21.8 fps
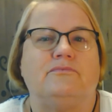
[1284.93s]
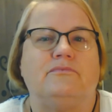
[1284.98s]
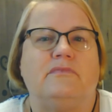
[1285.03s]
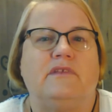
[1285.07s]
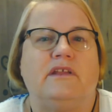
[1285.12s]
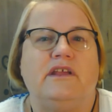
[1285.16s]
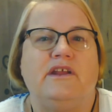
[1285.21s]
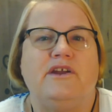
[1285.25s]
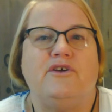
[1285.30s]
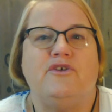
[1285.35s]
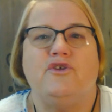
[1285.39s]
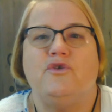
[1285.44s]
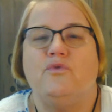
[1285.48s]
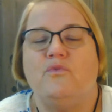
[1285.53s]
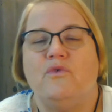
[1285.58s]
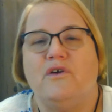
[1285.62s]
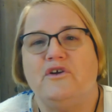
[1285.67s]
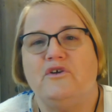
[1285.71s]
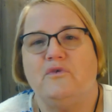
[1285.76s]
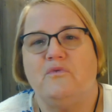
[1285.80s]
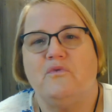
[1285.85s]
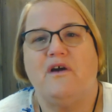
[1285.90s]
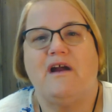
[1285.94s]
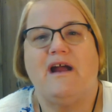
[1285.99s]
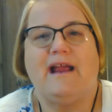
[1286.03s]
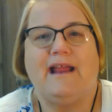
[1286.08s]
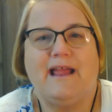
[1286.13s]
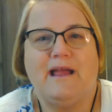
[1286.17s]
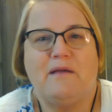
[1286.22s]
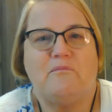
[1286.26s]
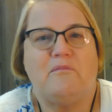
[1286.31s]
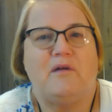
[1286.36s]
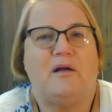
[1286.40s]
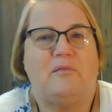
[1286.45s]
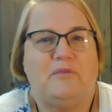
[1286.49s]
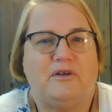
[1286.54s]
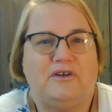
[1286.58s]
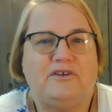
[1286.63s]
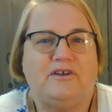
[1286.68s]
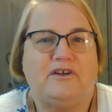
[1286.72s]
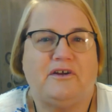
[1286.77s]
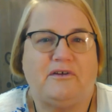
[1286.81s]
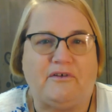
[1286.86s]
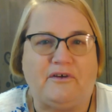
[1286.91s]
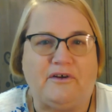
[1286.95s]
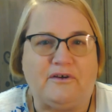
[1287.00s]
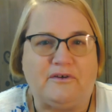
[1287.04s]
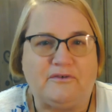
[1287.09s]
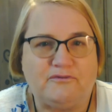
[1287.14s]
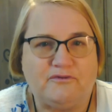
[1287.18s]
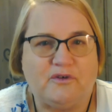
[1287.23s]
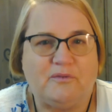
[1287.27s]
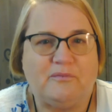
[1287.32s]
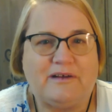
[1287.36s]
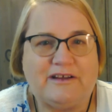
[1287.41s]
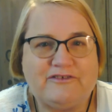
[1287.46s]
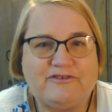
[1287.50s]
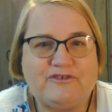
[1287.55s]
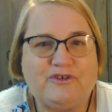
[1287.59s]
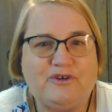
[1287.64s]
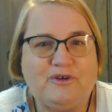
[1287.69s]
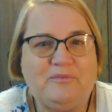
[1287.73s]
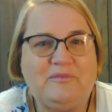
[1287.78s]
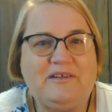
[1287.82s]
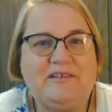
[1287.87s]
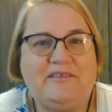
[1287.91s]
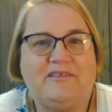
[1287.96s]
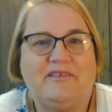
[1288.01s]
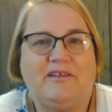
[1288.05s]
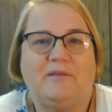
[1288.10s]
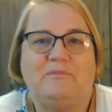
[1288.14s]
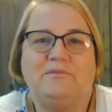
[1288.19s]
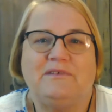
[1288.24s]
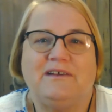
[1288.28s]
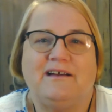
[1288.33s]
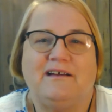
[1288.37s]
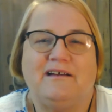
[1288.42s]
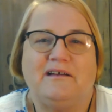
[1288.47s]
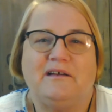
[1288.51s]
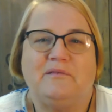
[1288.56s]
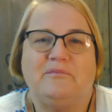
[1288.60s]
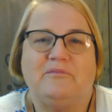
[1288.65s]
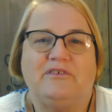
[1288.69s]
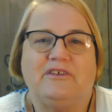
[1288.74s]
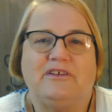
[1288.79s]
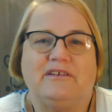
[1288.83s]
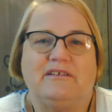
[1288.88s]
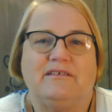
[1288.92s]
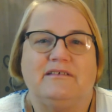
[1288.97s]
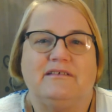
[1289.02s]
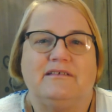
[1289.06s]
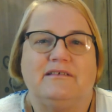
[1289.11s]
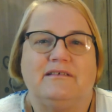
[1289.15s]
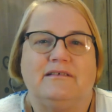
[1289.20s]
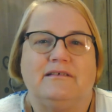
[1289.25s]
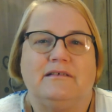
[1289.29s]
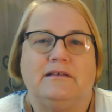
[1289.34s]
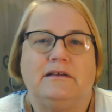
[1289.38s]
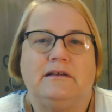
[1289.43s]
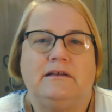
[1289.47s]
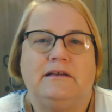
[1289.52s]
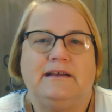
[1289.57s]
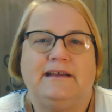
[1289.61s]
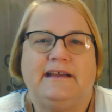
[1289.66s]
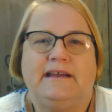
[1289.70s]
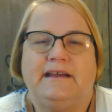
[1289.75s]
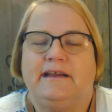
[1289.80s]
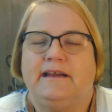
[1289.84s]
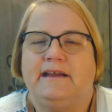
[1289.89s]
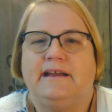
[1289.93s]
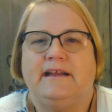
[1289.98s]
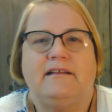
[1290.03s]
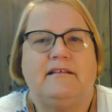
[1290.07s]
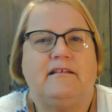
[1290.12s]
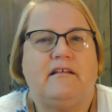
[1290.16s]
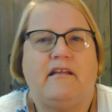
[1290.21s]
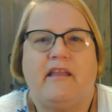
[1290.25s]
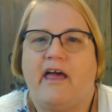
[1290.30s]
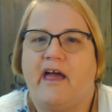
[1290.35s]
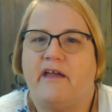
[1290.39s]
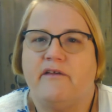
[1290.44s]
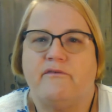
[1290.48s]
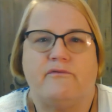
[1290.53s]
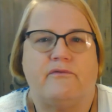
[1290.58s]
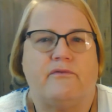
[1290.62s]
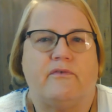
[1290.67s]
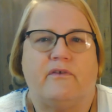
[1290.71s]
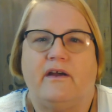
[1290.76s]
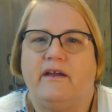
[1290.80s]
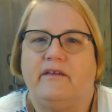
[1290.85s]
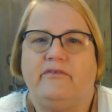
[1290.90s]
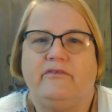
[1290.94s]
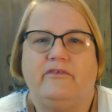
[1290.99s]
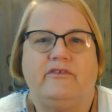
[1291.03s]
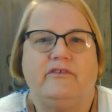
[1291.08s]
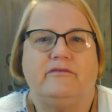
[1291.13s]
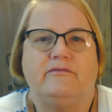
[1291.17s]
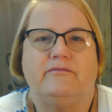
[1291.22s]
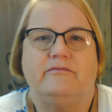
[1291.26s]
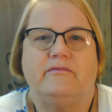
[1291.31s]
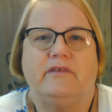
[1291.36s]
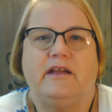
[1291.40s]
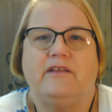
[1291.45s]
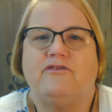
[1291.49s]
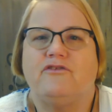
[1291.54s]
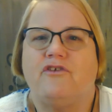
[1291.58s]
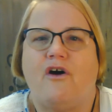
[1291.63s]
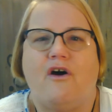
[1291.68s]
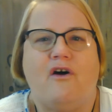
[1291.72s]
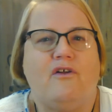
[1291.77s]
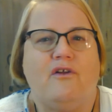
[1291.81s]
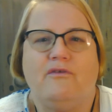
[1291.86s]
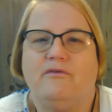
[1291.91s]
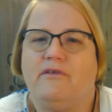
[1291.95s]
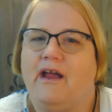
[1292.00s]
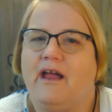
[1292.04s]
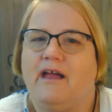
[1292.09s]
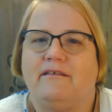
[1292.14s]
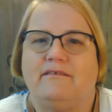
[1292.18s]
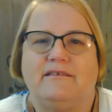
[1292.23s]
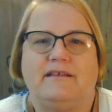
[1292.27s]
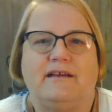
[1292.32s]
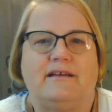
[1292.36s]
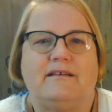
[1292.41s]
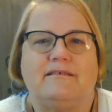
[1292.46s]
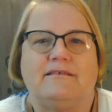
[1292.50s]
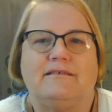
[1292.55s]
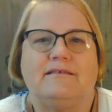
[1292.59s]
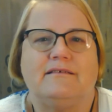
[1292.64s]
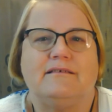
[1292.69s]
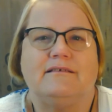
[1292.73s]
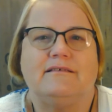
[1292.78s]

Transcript: You wonder where I get my material for my sermons sometimes. It's life, friends. It's all around us.